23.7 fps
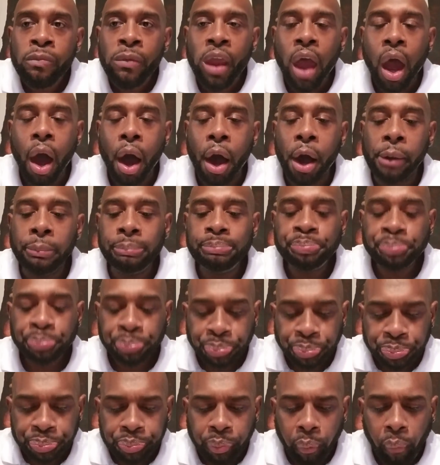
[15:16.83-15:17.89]
Um,
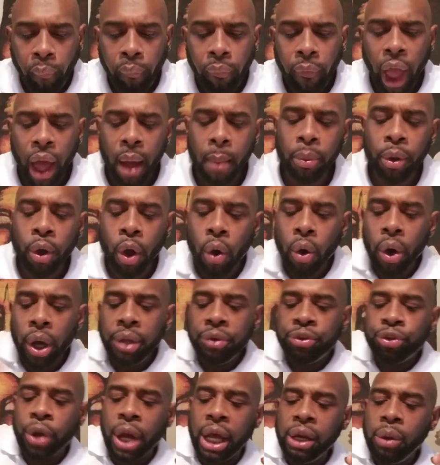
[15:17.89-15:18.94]
I'm going,
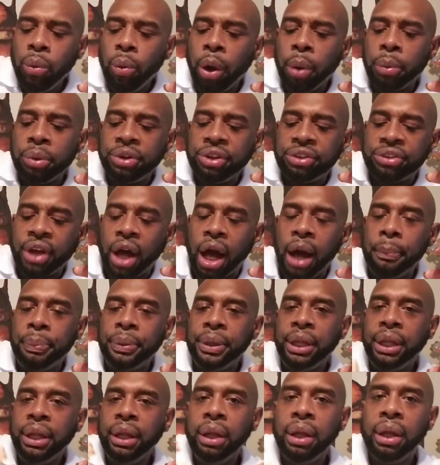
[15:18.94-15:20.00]
trying to work with this
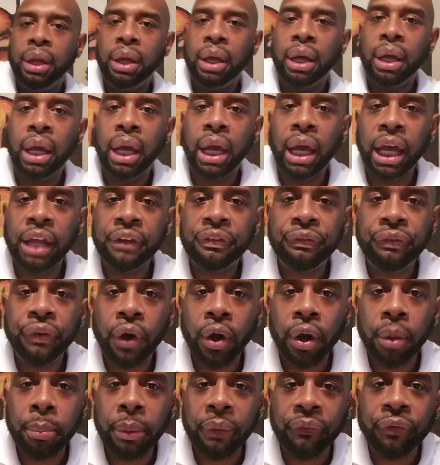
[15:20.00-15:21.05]
company as
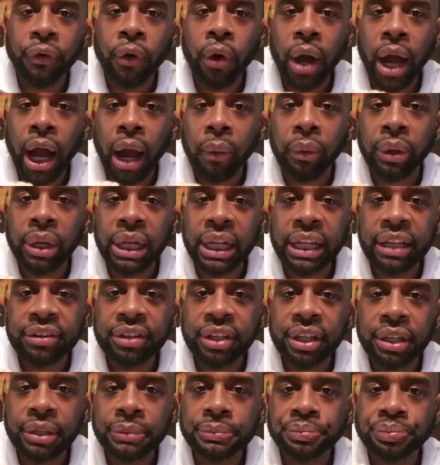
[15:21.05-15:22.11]
far before I release
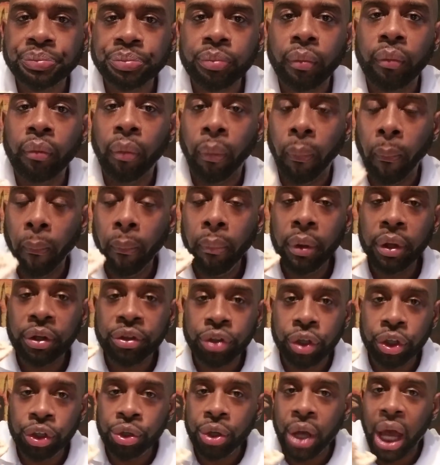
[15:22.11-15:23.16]
it
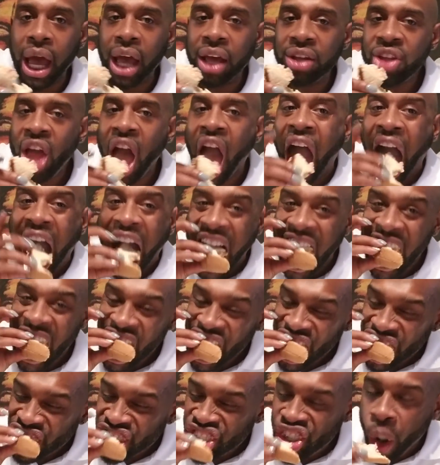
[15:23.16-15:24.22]
so you guys,
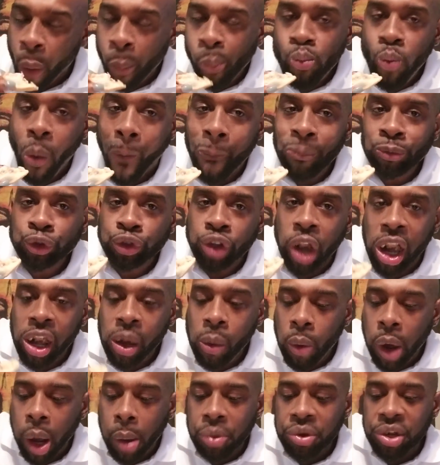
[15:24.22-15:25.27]
I'm trying
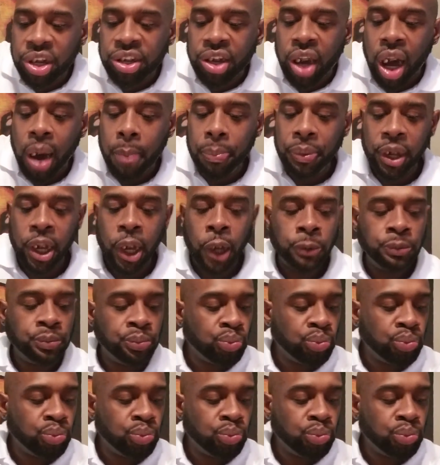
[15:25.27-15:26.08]
to work with this company.